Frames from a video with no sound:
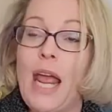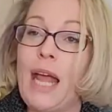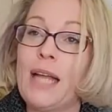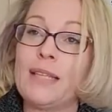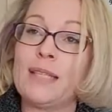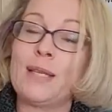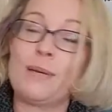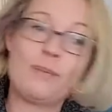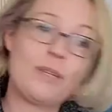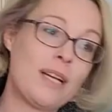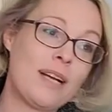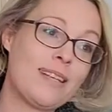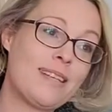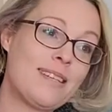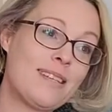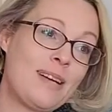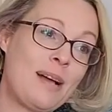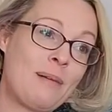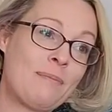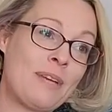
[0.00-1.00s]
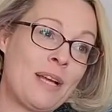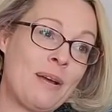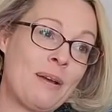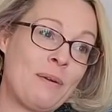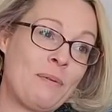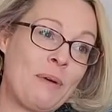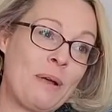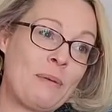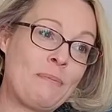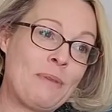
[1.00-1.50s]
And someone has to come down
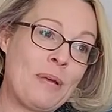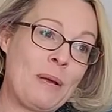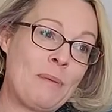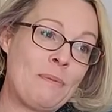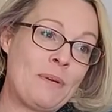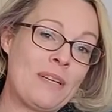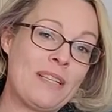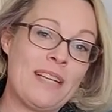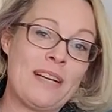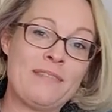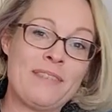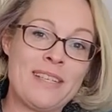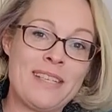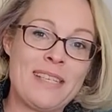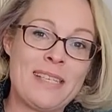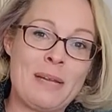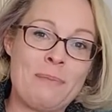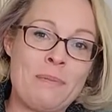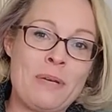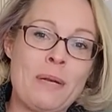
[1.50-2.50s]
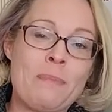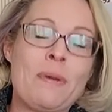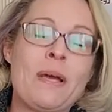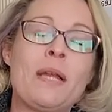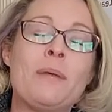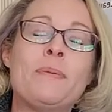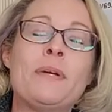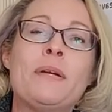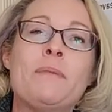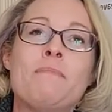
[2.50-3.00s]
and wake me up at 11 to send me to
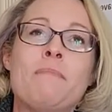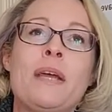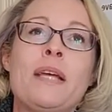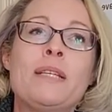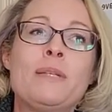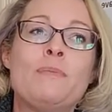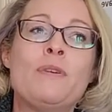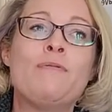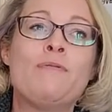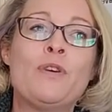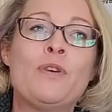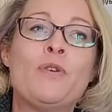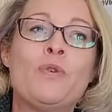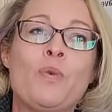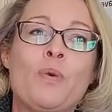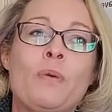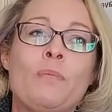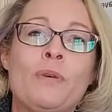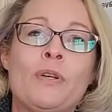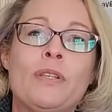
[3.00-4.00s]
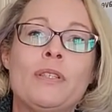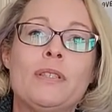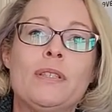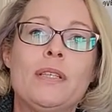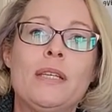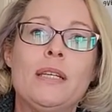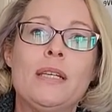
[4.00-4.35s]
bed. But it makes me feel normal.